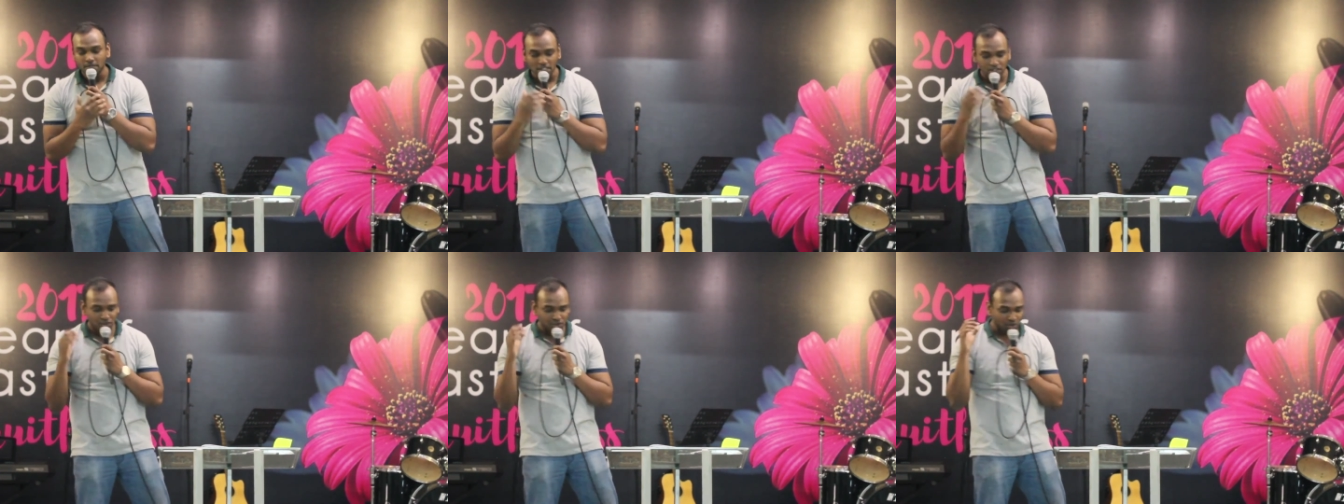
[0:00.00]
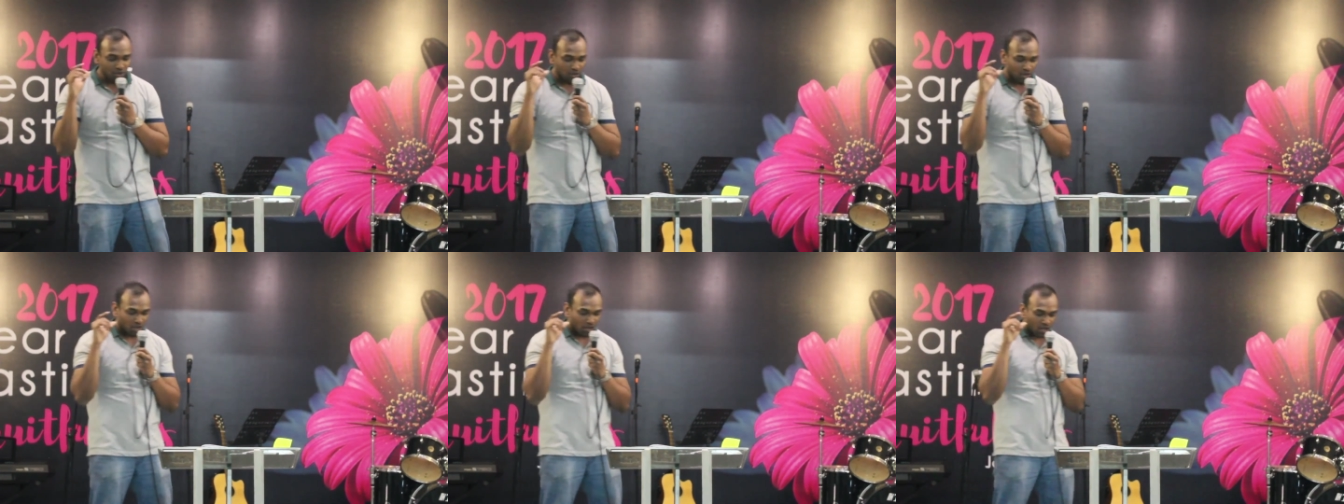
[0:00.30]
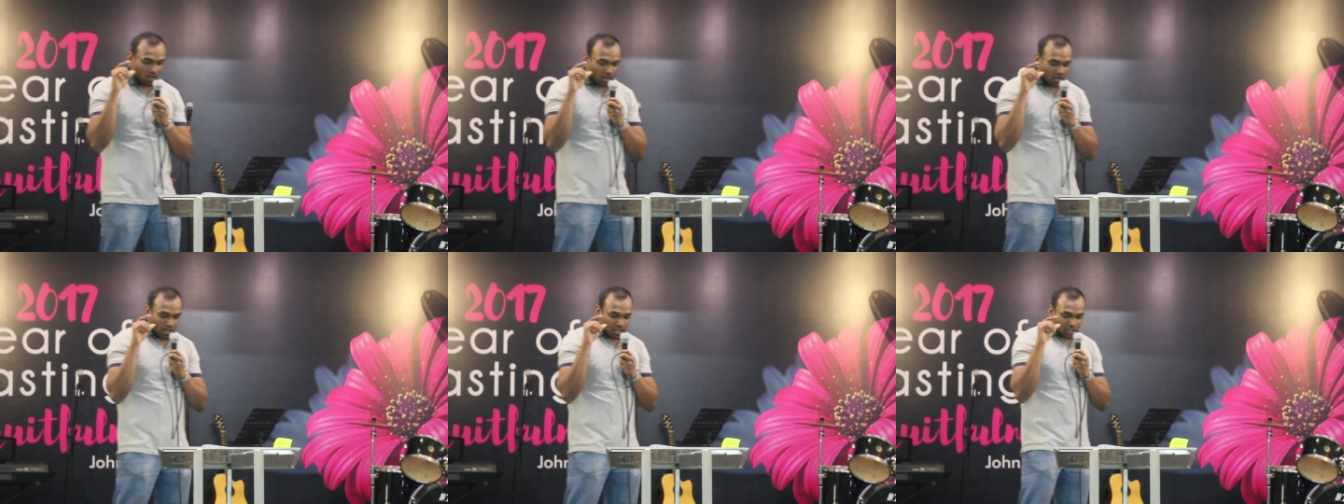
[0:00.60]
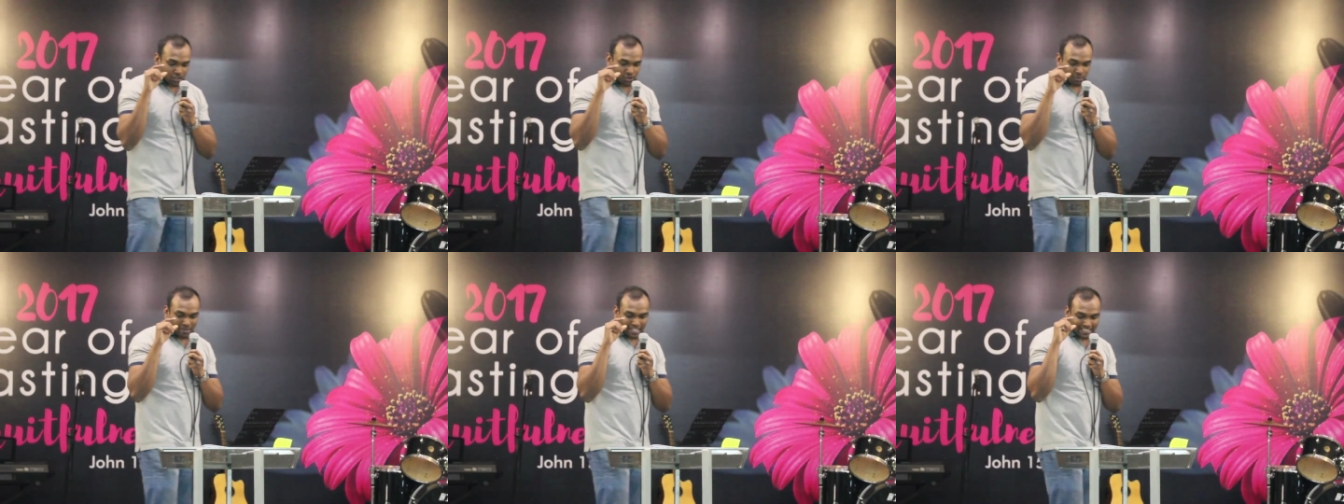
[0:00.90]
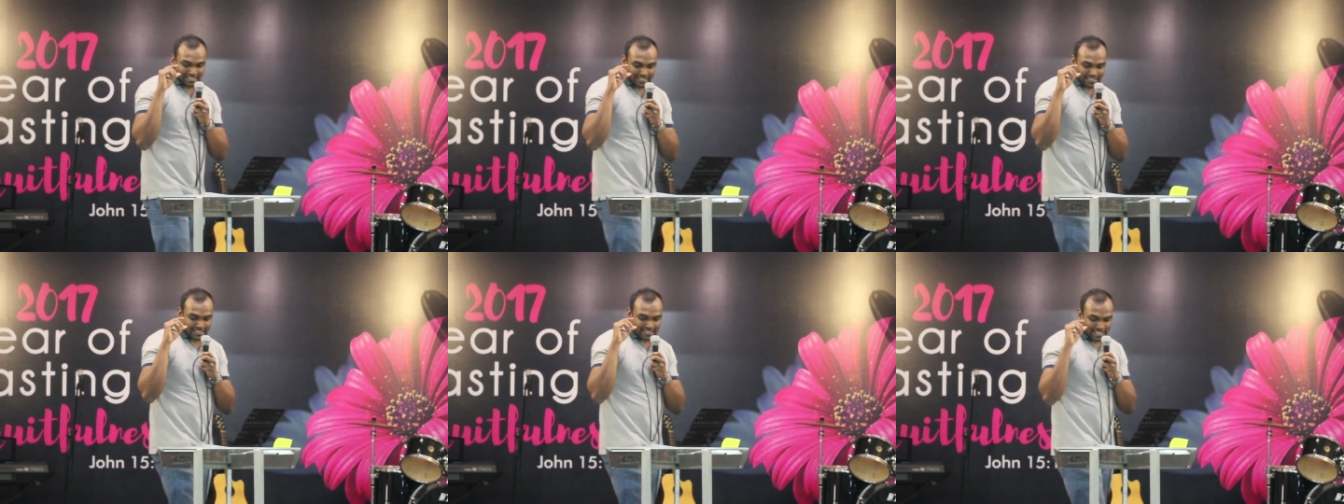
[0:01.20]
So, so
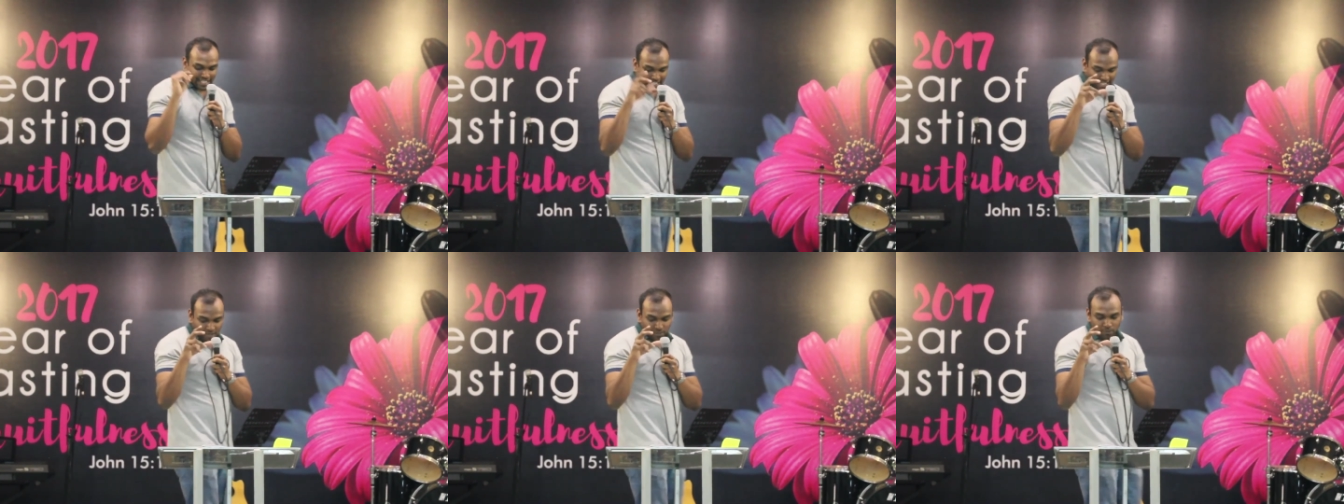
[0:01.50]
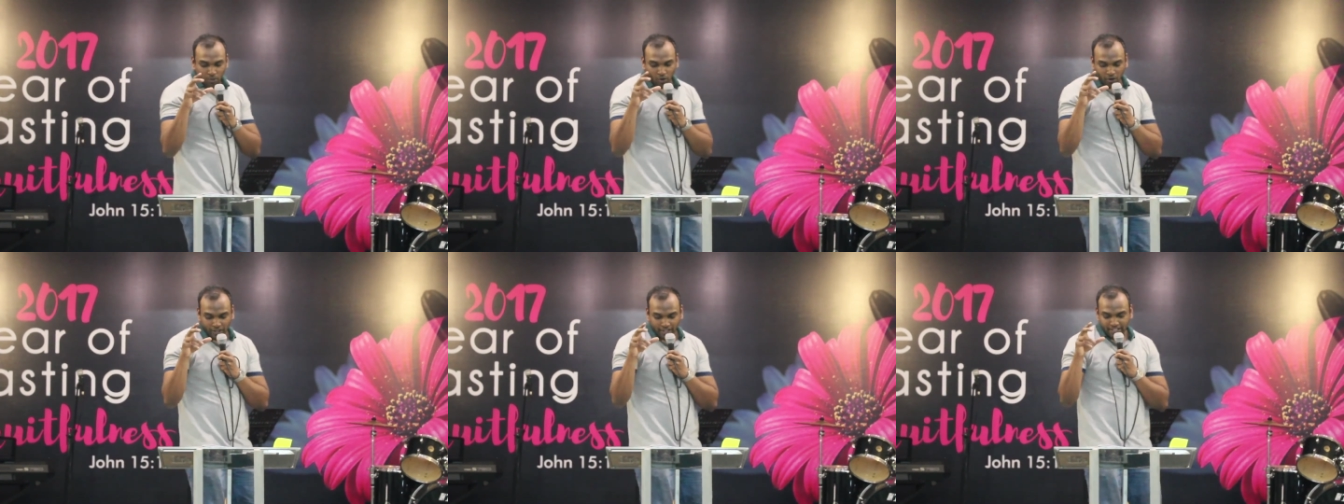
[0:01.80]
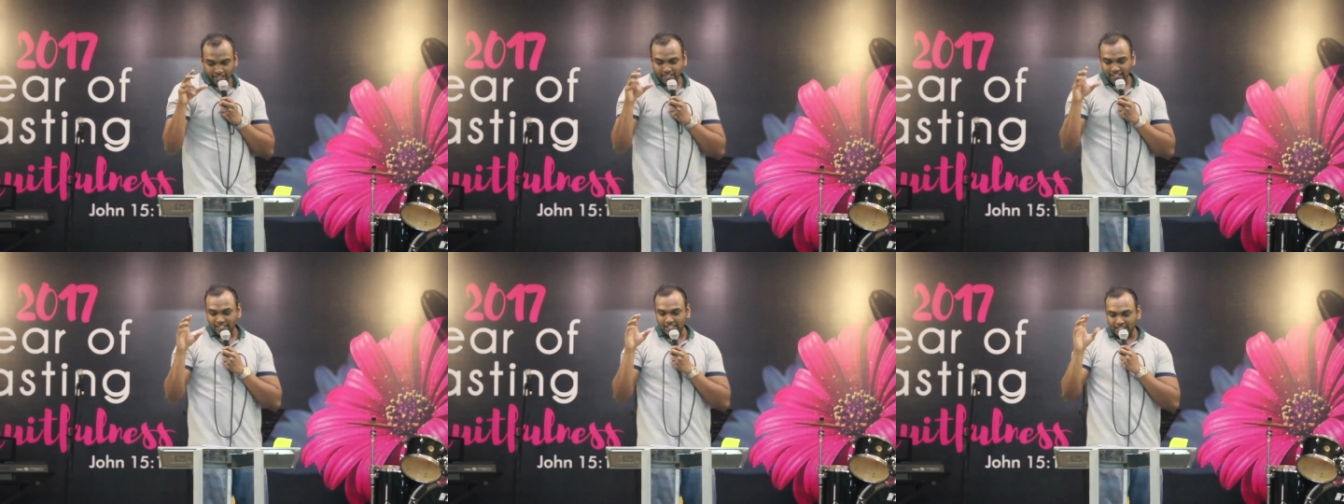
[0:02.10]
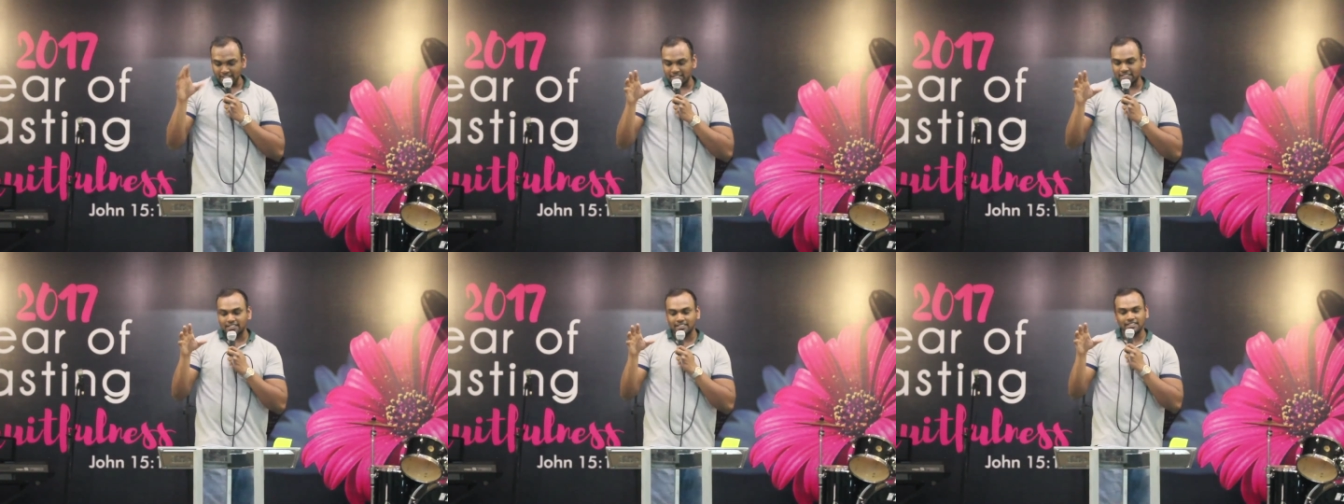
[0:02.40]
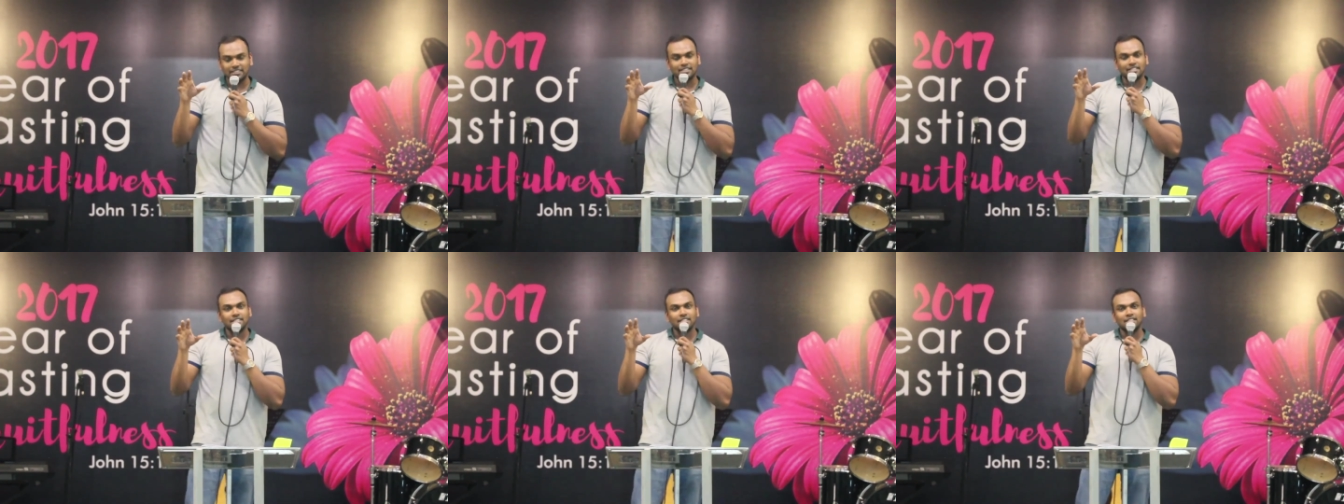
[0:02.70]
my second point
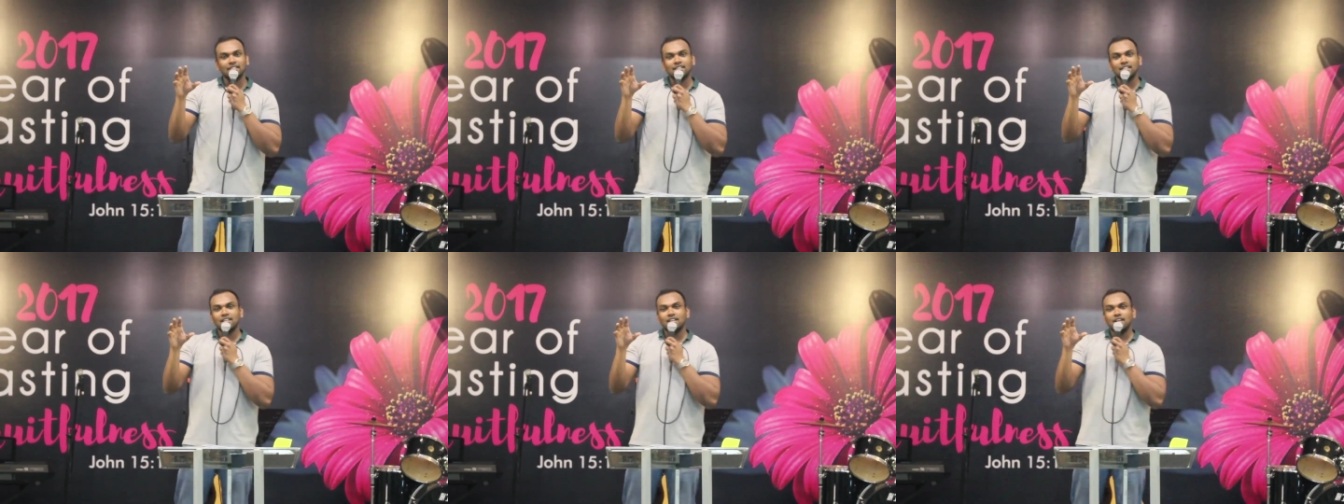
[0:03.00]
is